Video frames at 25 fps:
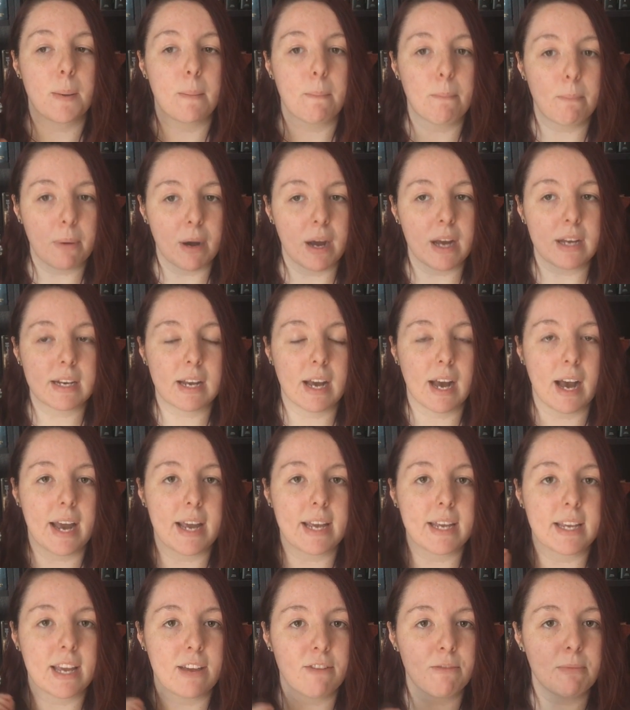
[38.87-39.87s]
but
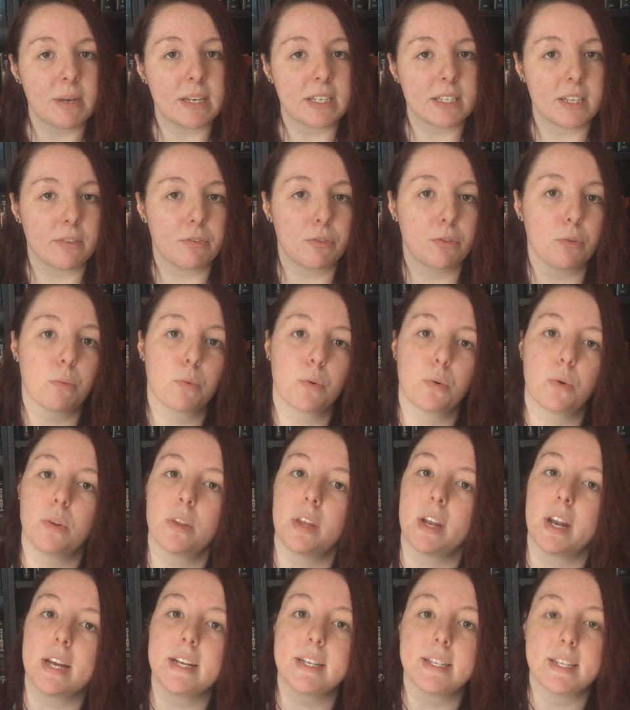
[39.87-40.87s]
I gave myself the
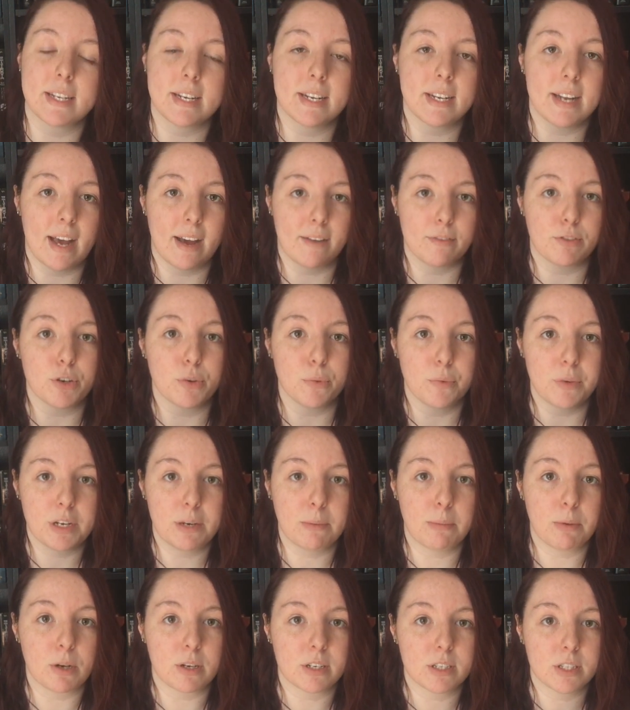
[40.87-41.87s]
rule that I didn't have to
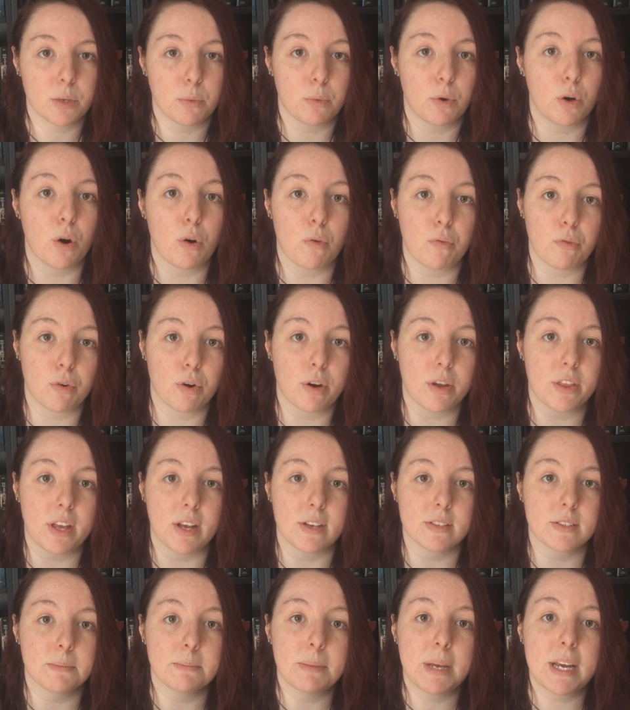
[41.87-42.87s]
read books that were over a
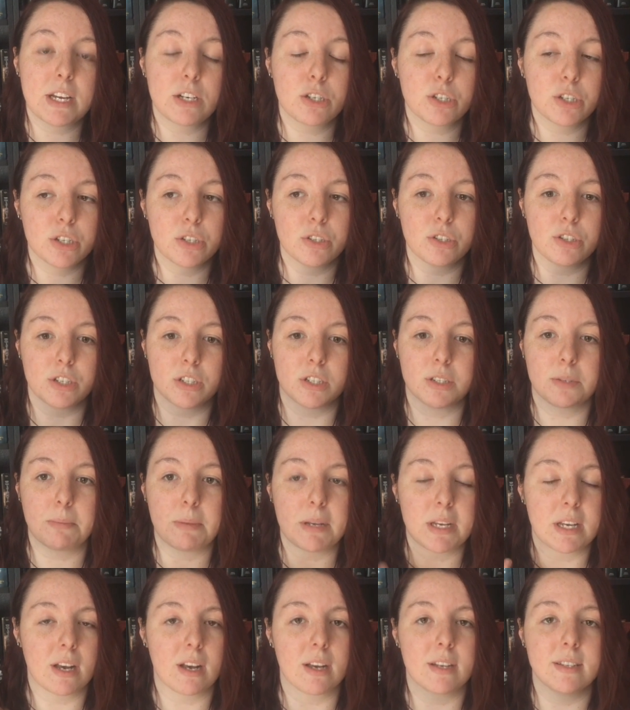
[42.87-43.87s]
thousand pages just
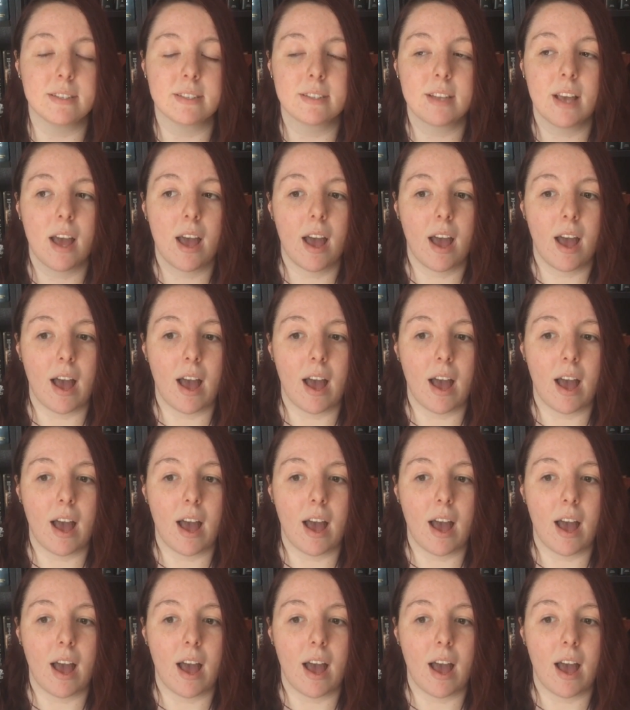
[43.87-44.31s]
because